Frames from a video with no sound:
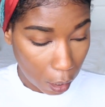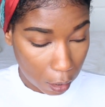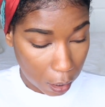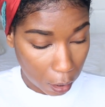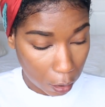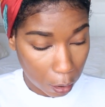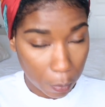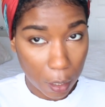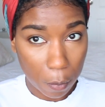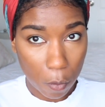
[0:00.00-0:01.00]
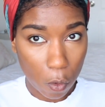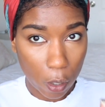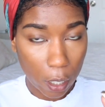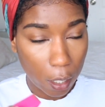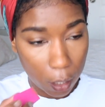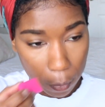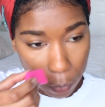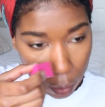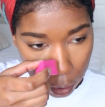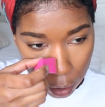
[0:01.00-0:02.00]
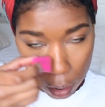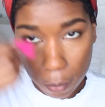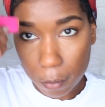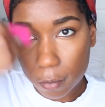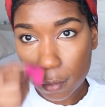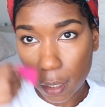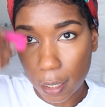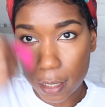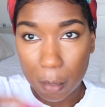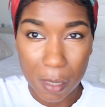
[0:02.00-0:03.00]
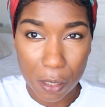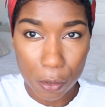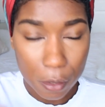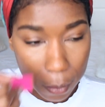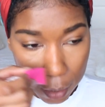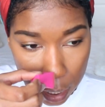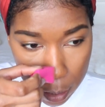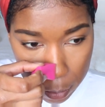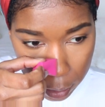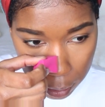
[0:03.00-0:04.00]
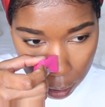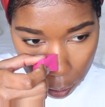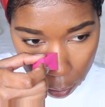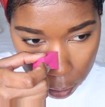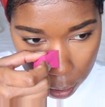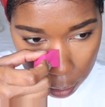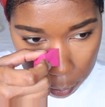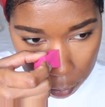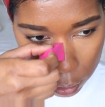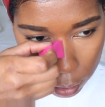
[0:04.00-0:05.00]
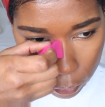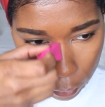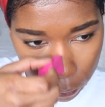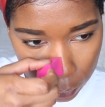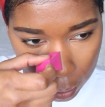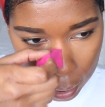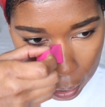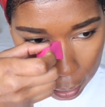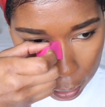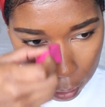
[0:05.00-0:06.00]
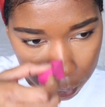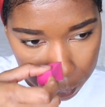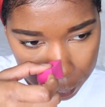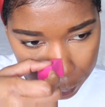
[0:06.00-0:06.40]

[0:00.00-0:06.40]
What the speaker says: I'll take a little bit more and put it like down my nose sometimes, not all the time, just if I feel like it.